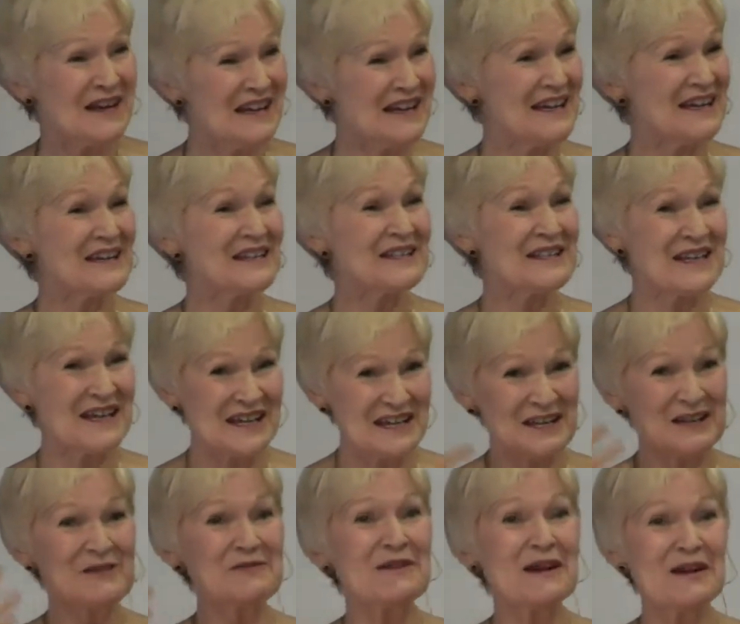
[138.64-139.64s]
And
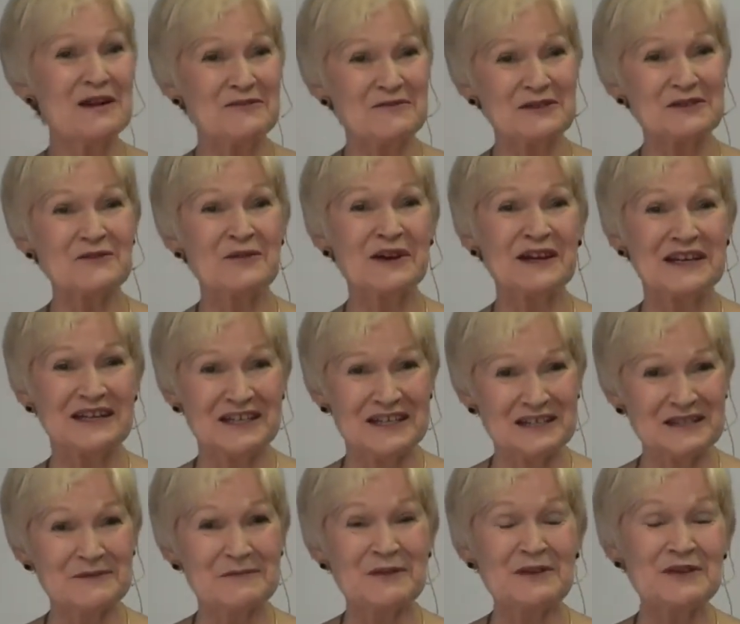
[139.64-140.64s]
anyway, it was quite an
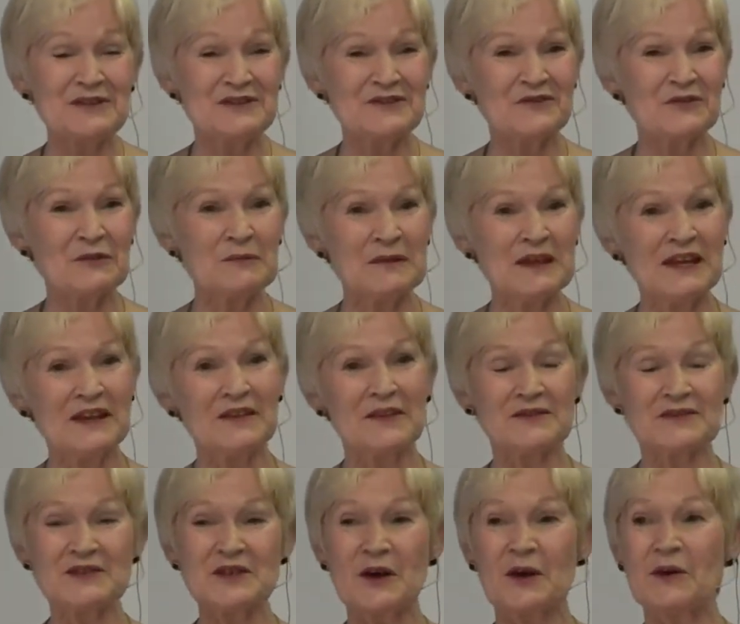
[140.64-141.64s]
experience for me.
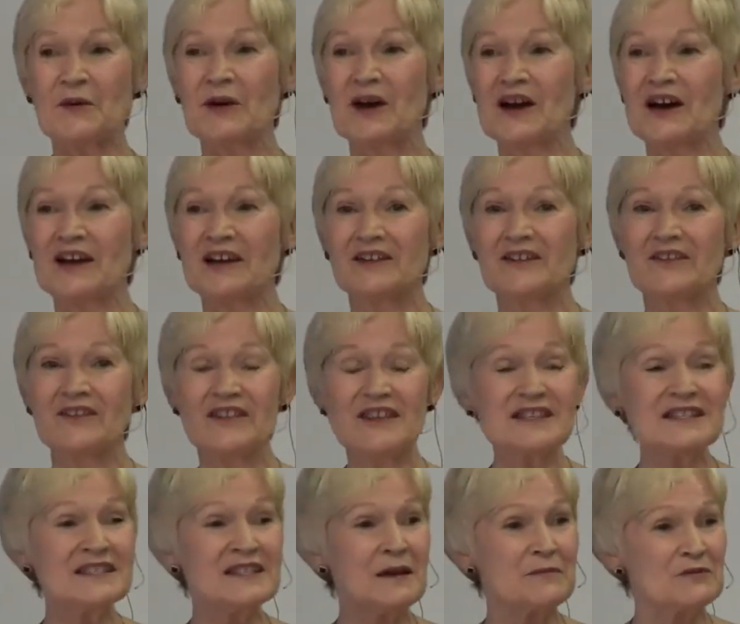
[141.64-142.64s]
So on
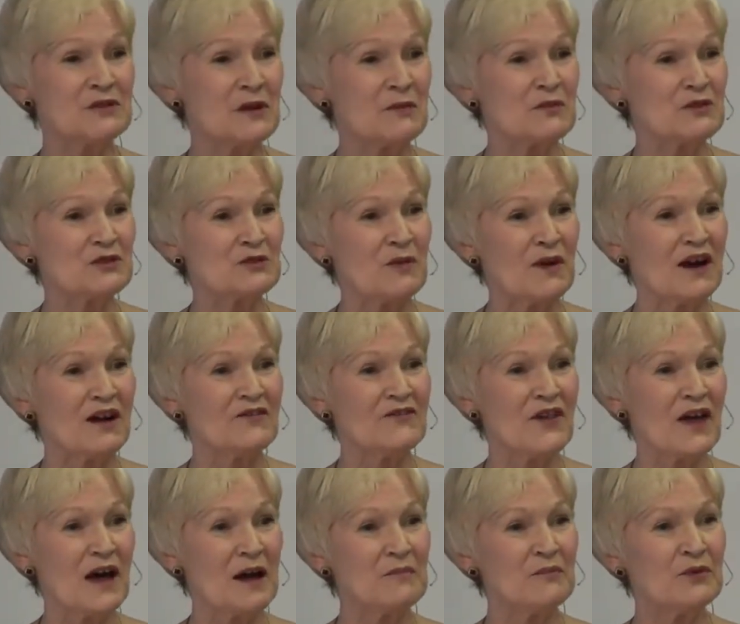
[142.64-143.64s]
this September
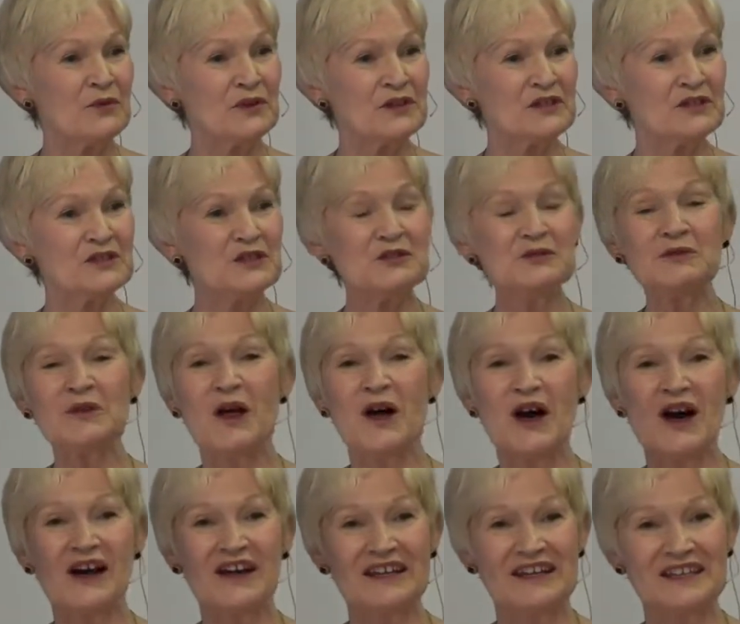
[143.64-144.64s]
12th, I put a new
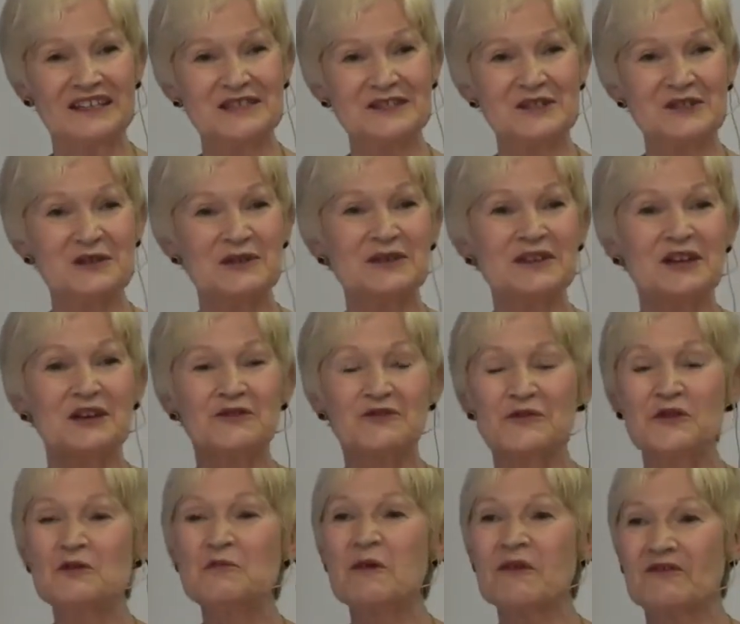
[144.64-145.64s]
law into, and a
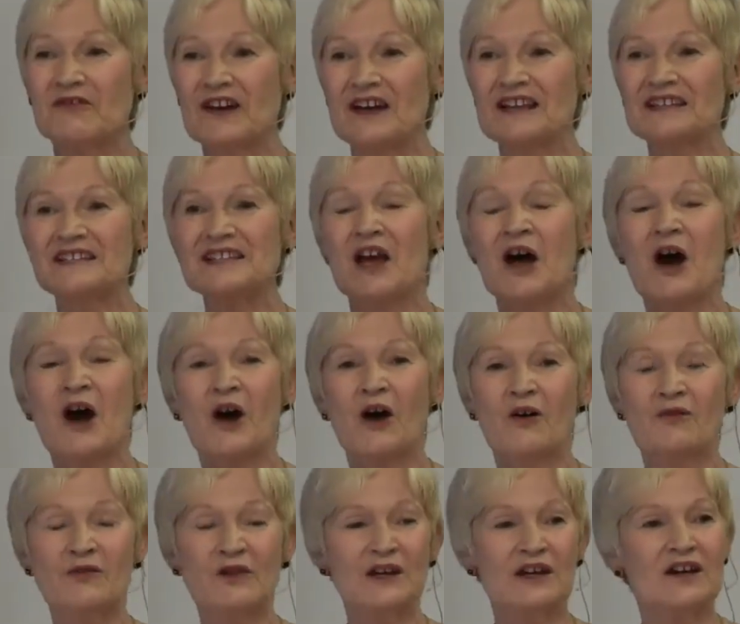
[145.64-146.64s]
group of us
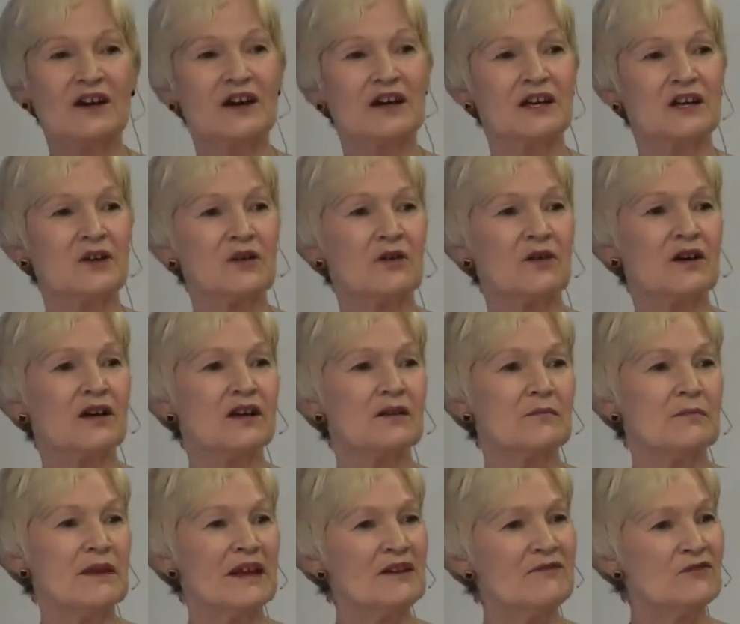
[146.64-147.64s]
over at
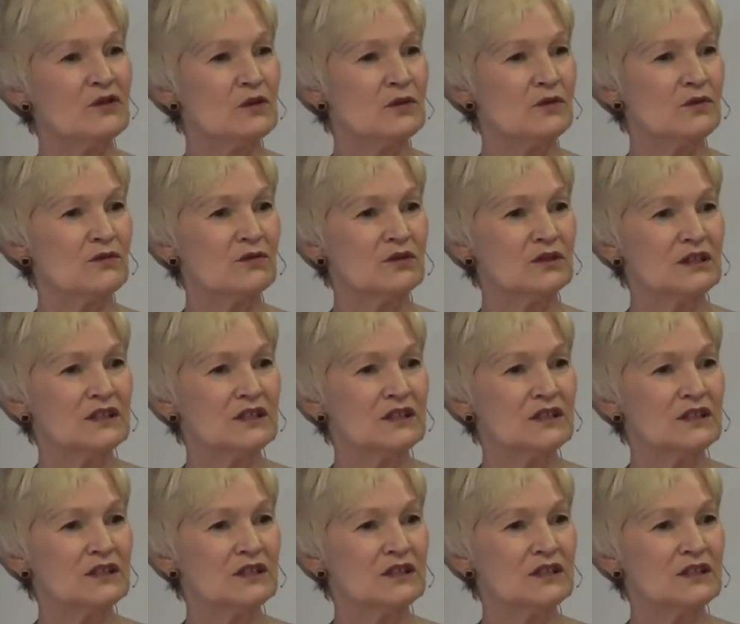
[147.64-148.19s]
Kaneohe Bayview